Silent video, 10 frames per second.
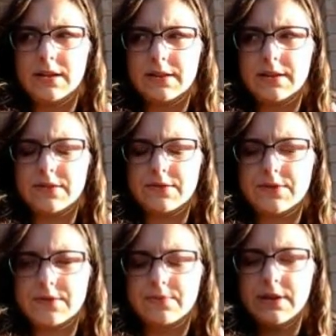
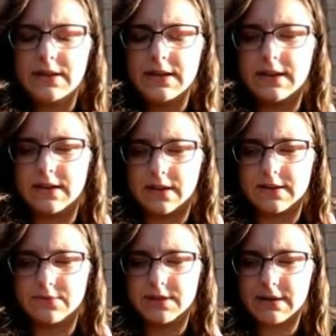those really
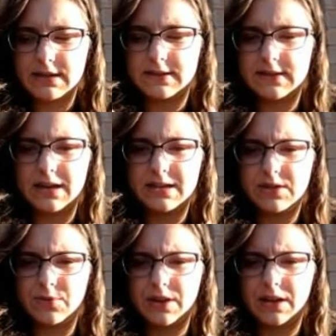respected
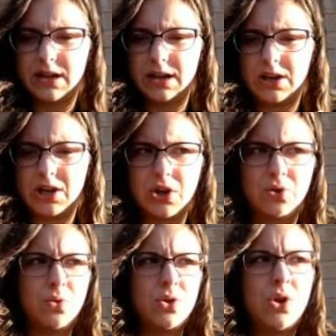scientists were
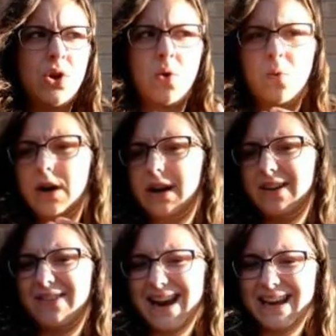thinking, we're
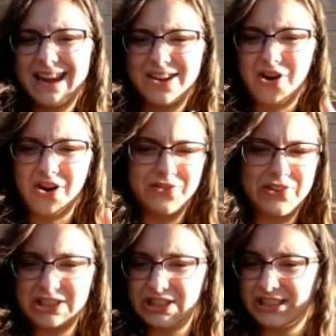going to eradicate all
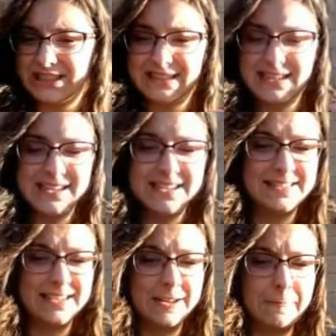infectious
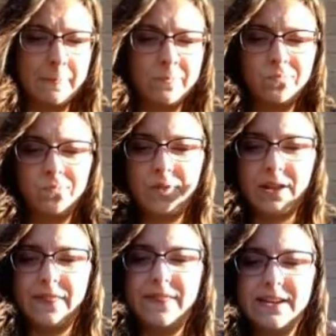disease, and
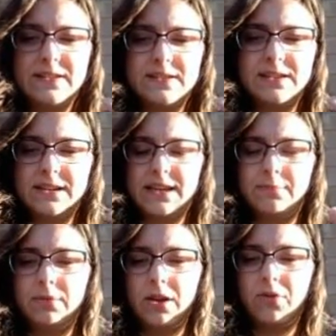this is an
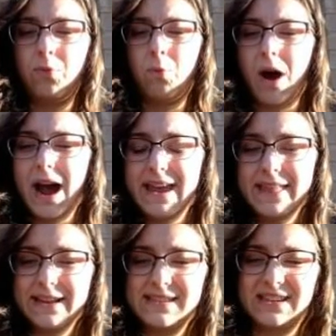example of why
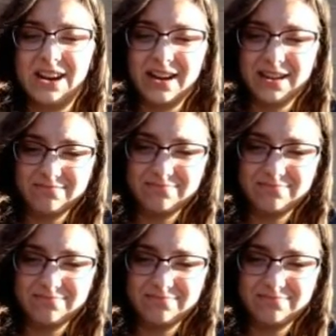that's not